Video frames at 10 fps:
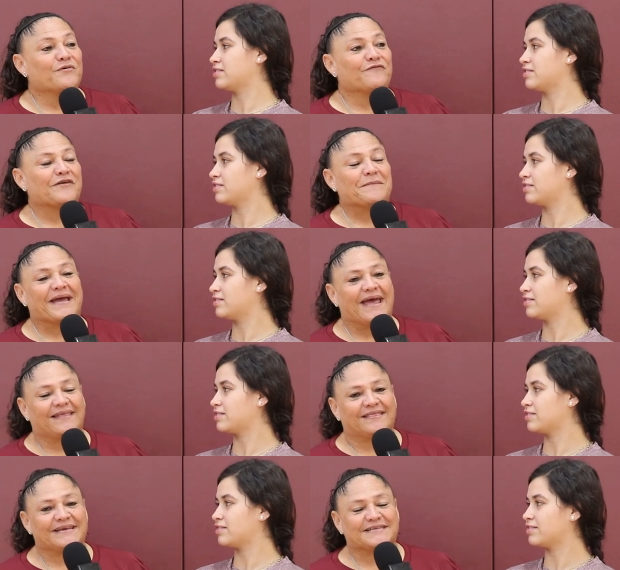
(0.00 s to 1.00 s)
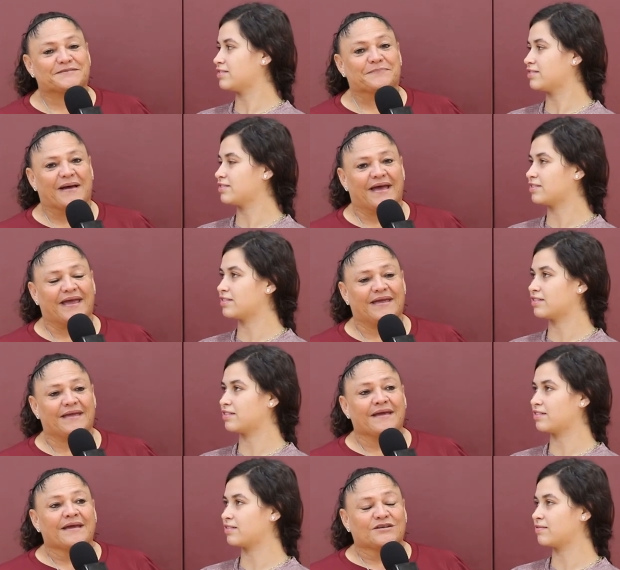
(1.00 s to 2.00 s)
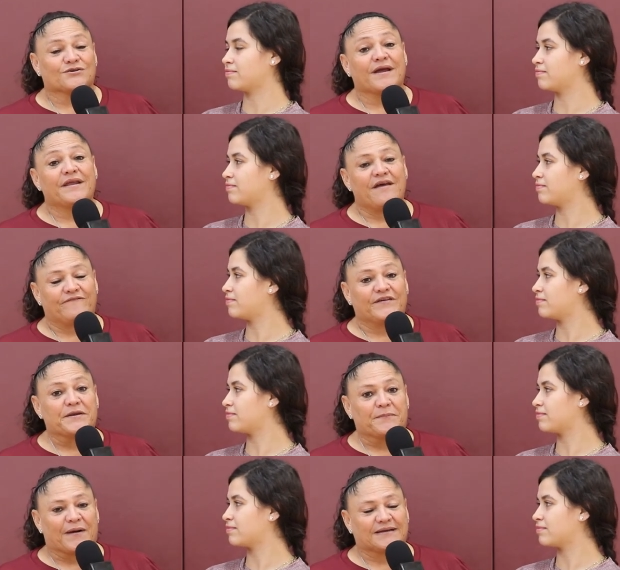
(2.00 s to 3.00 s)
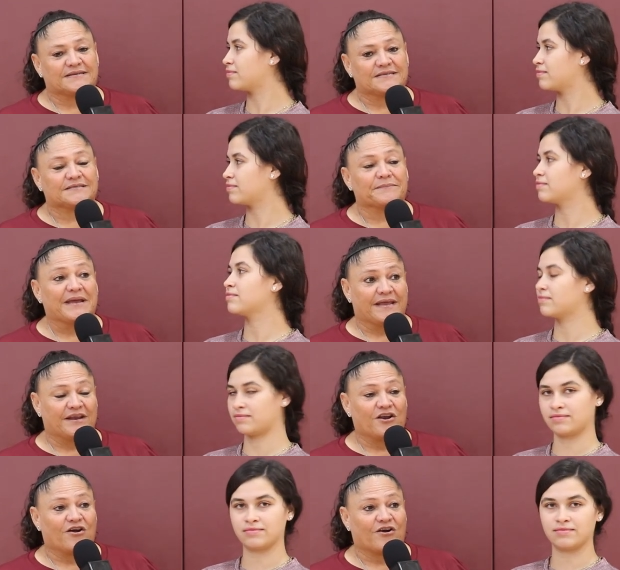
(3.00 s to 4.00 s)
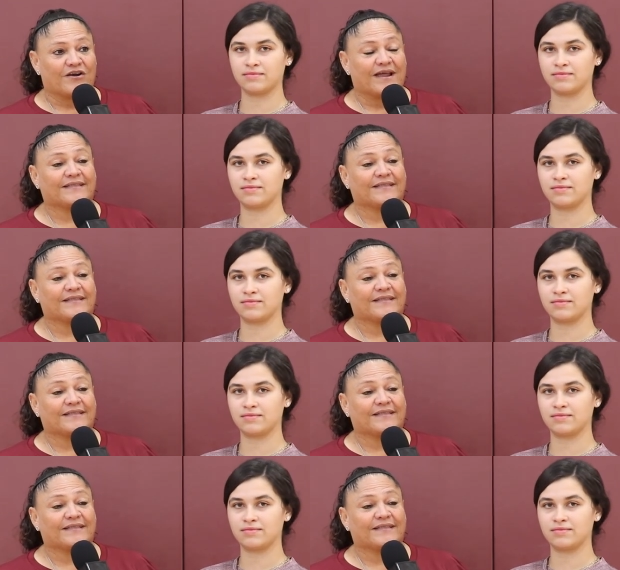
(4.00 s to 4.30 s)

Speaker 1: motivate my athletes by trying to have fun in practice, making it hard